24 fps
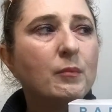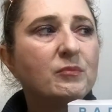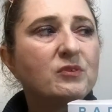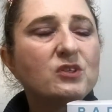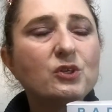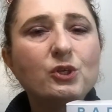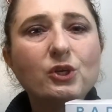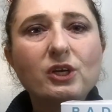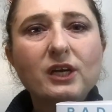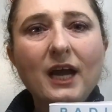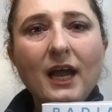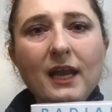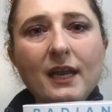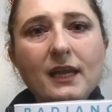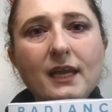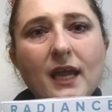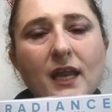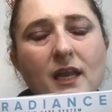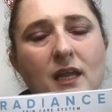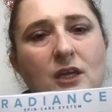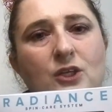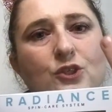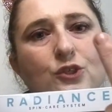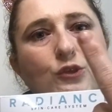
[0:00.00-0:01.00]
So you're kind of
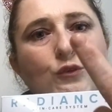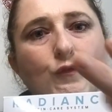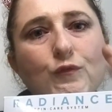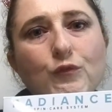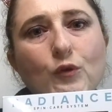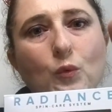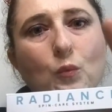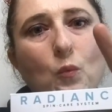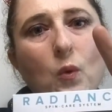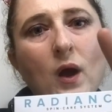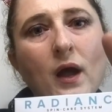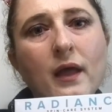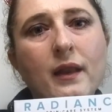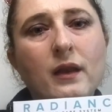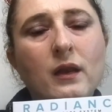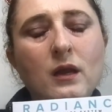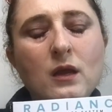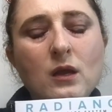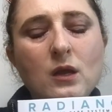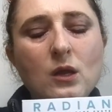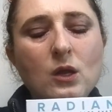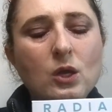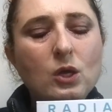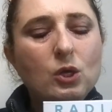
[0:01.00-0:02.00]
getting two for one.
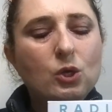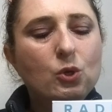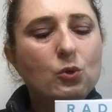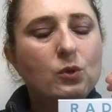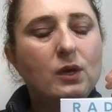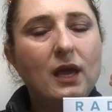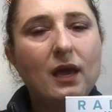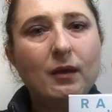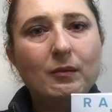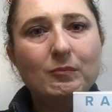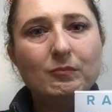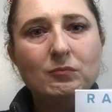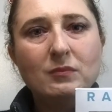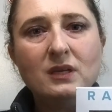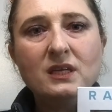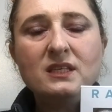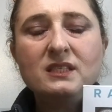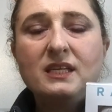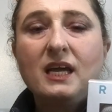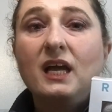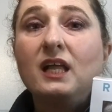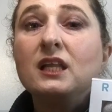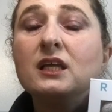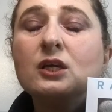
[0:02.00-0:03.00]
You get
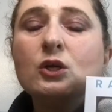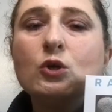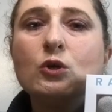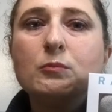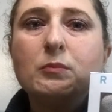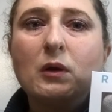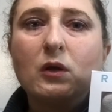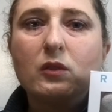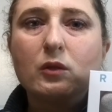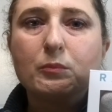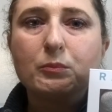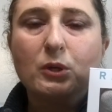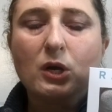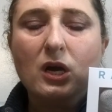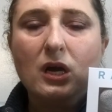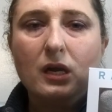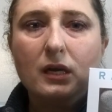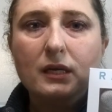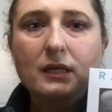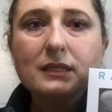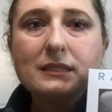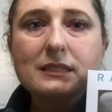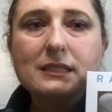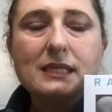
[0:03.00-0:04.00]
me telling you about the
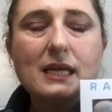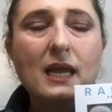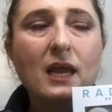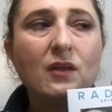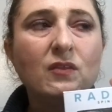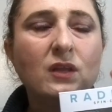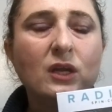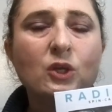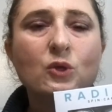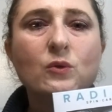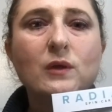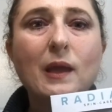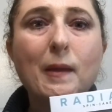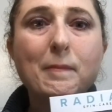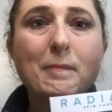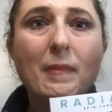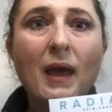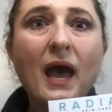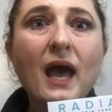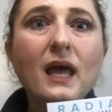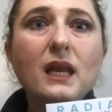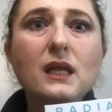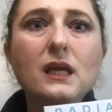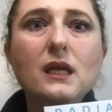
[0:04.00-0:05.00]
product, and then you get
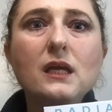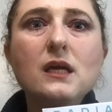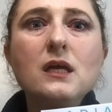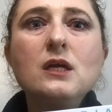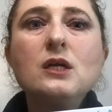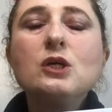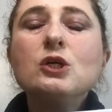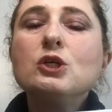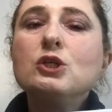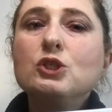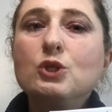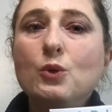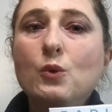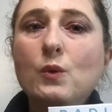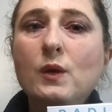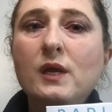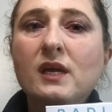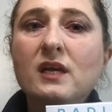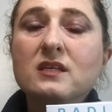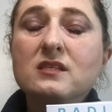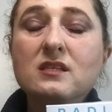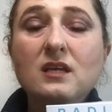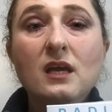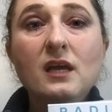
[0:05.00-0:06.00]
Maddie
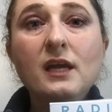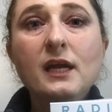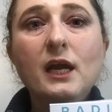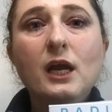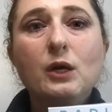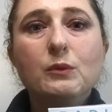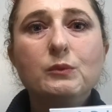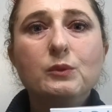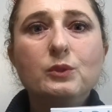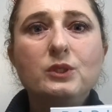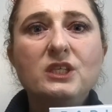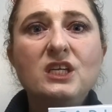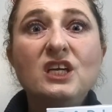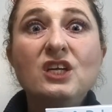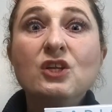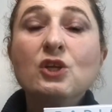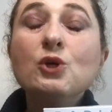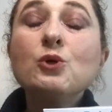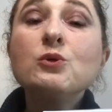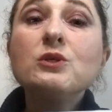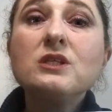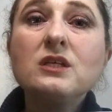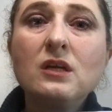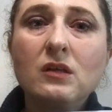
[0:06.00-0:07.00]
doing a skincare routine
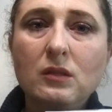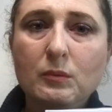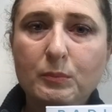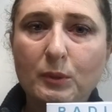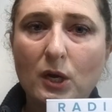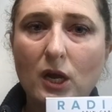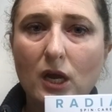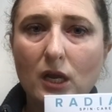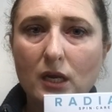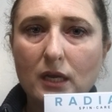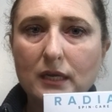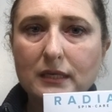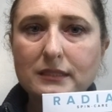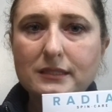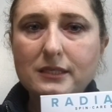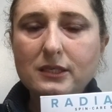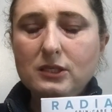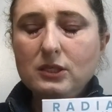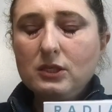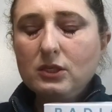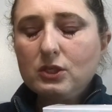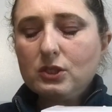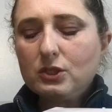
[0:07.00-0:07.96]
using the product.